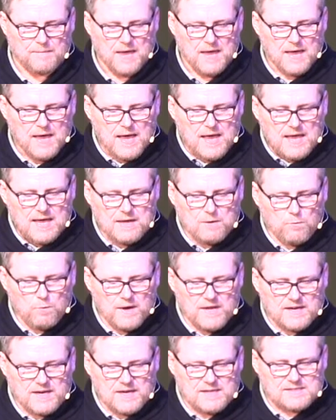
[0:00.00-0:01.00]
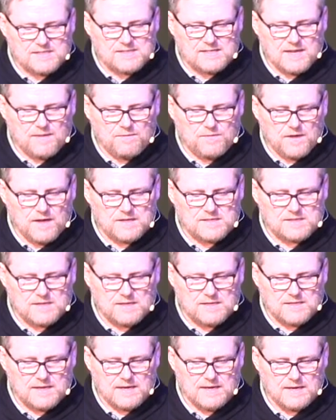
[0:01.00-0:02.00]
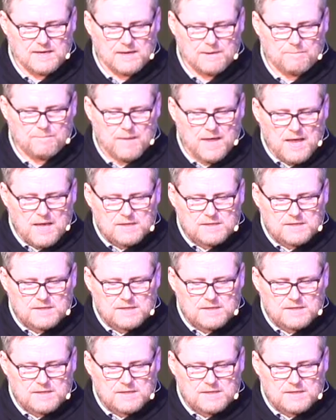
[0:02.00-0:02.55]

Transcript: He went and said thus unto him,